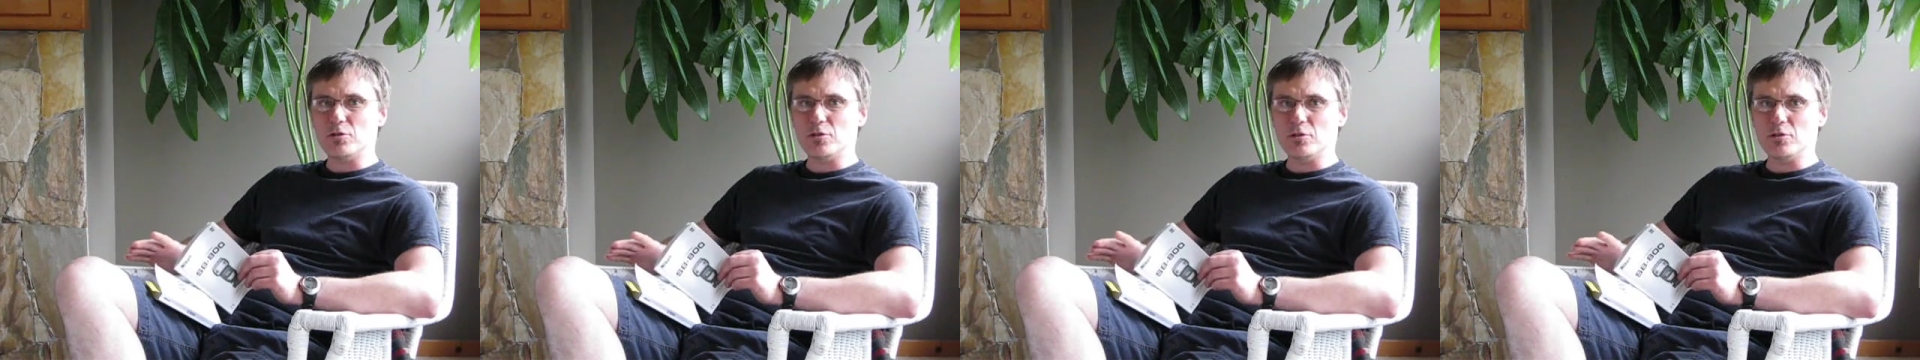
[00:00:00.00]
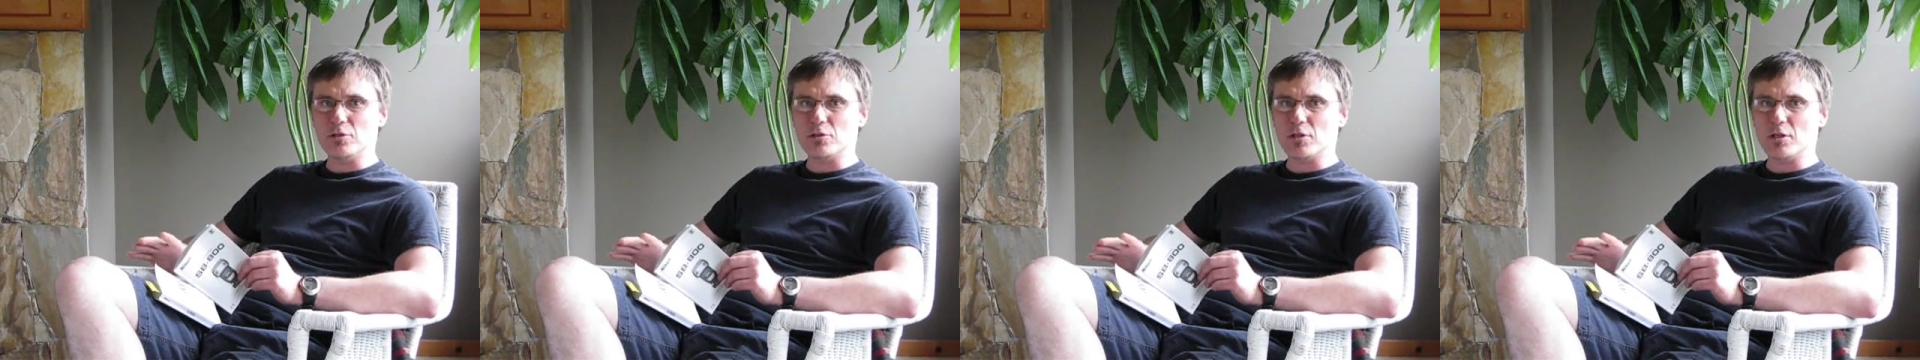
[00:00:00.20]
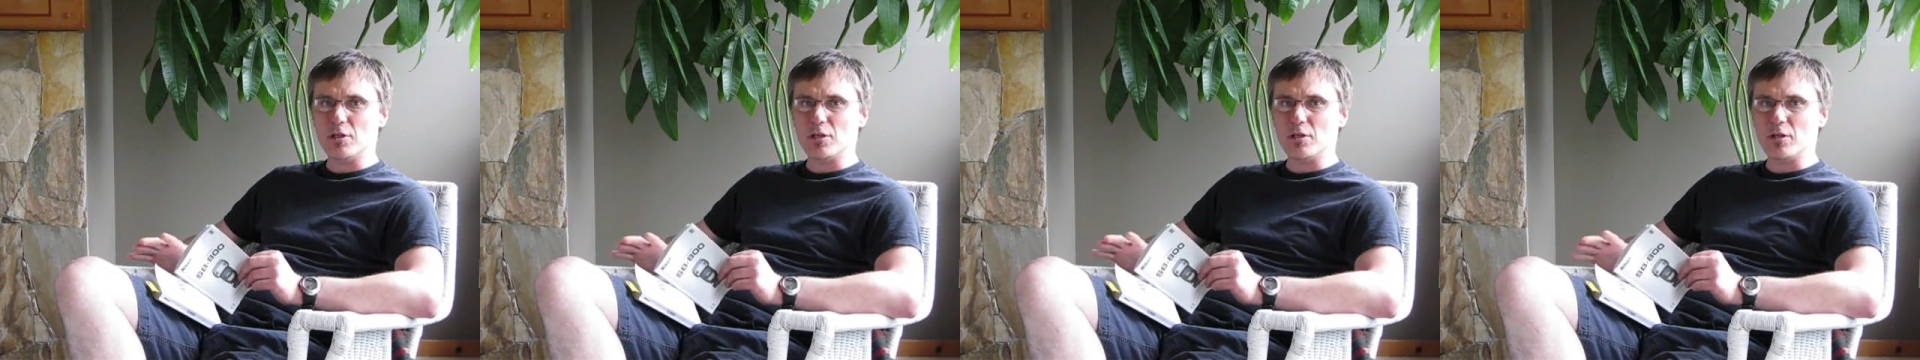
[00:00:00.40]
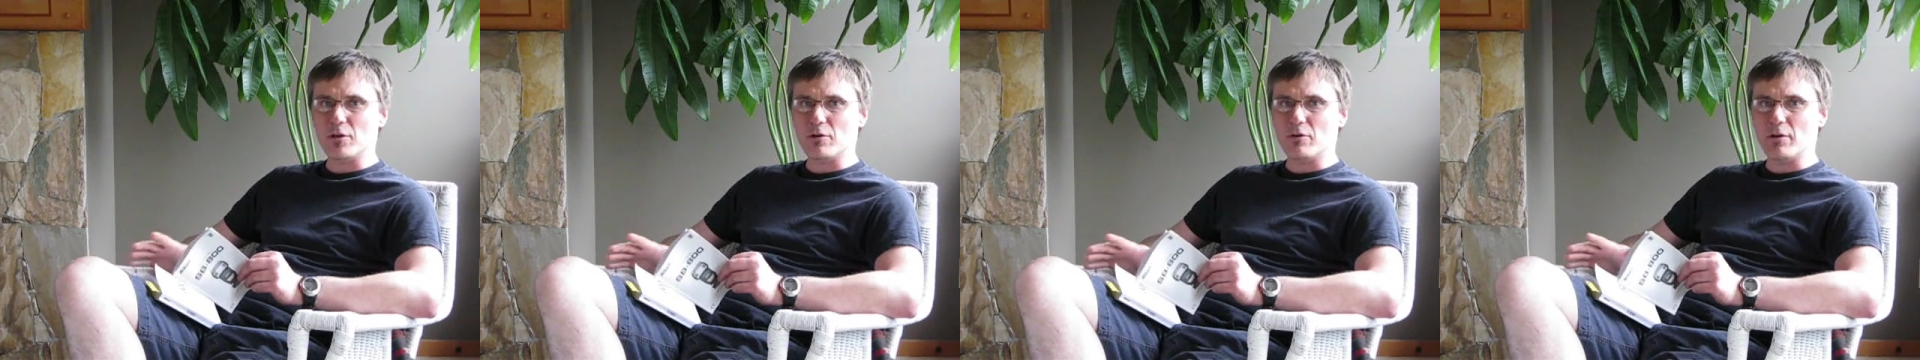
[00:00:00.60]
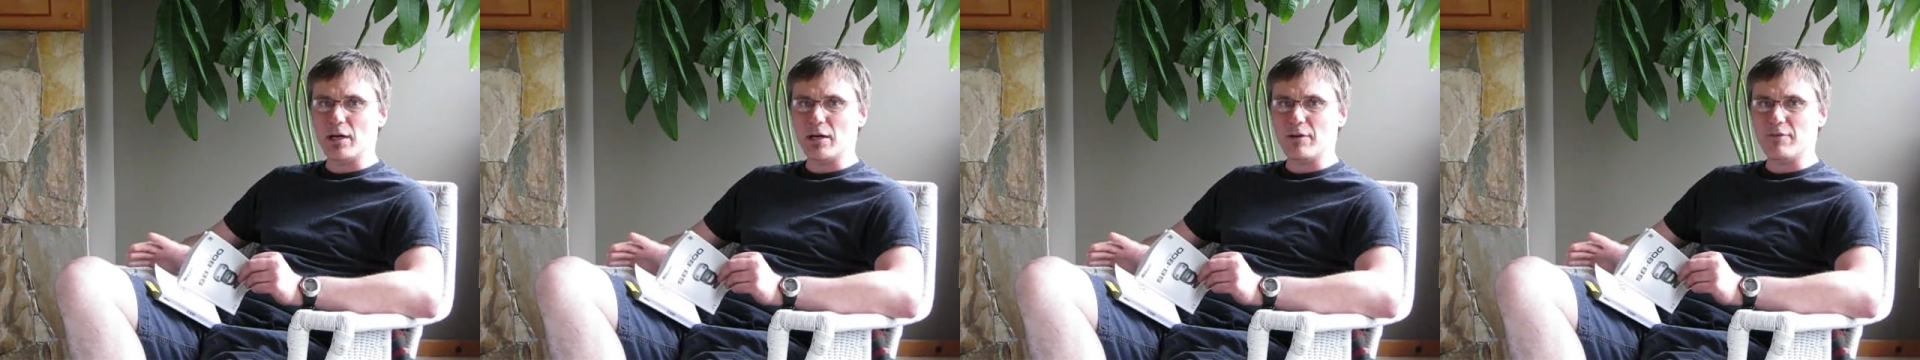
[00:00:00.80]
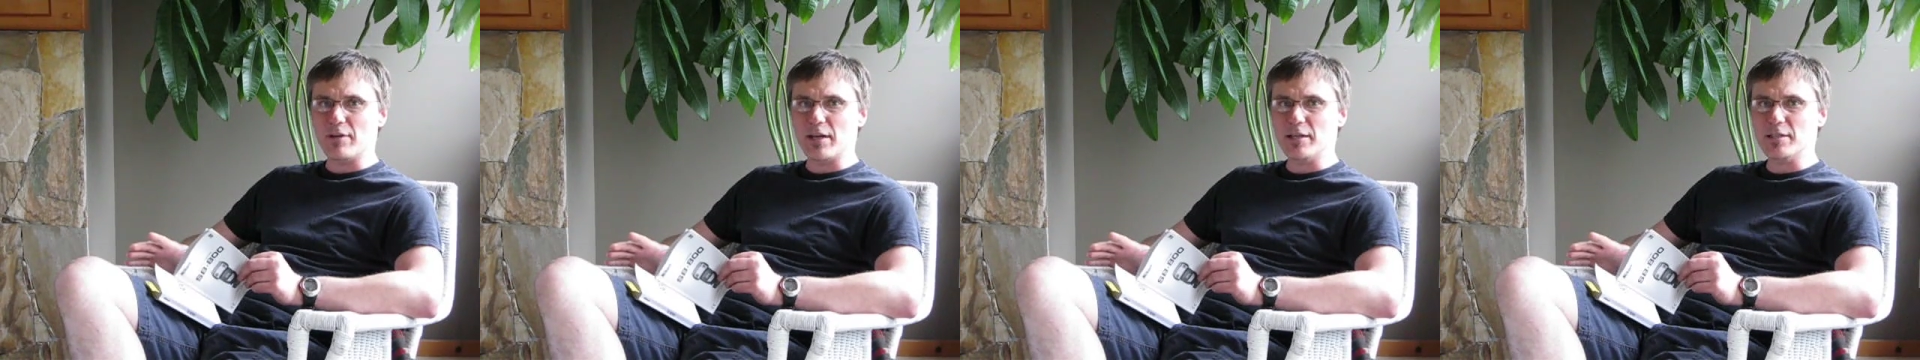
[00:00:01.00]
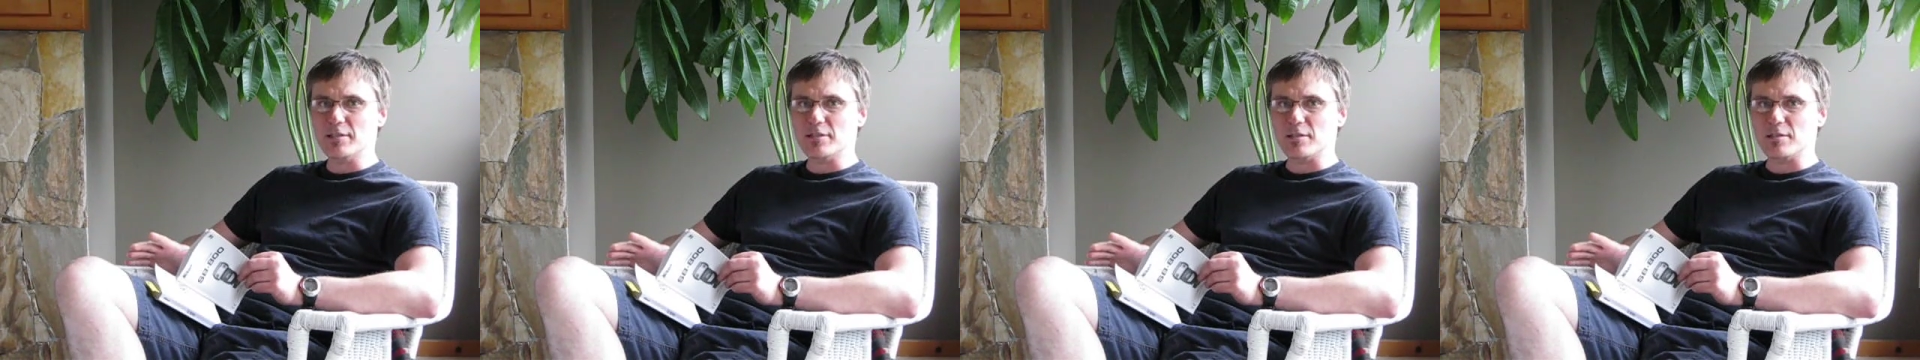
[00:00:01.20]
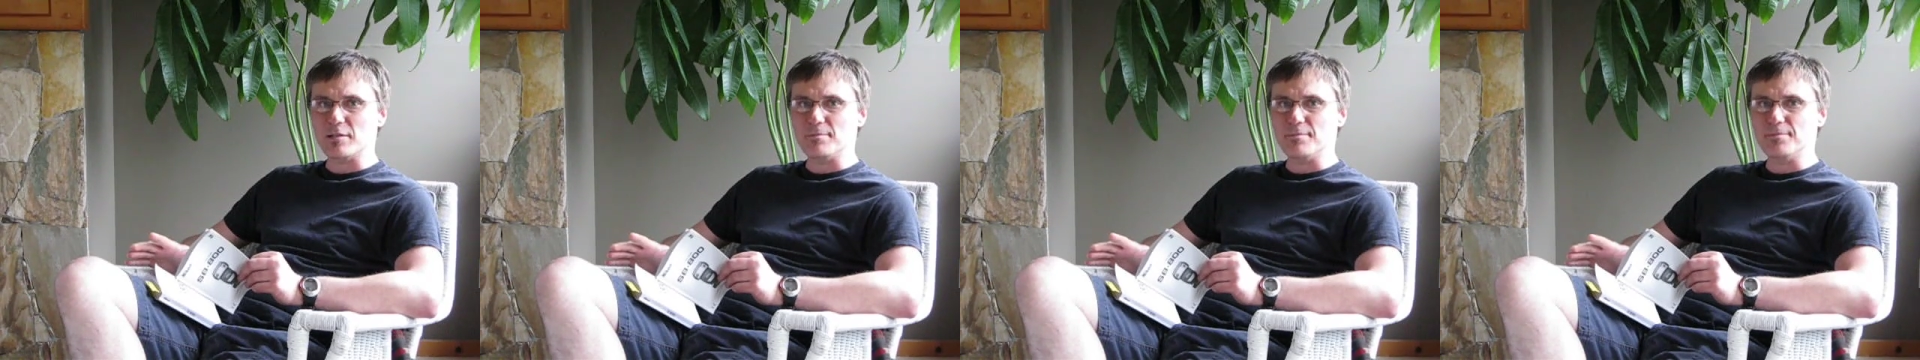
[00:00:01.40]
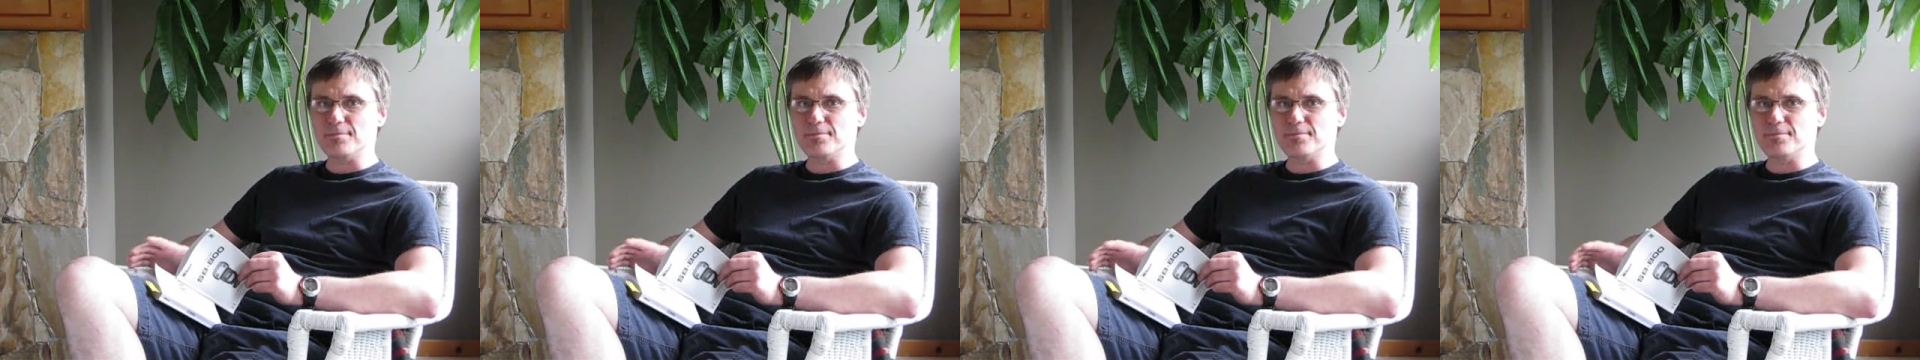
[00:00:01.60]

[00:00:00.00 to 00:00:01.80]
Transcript: using the creative lighting system.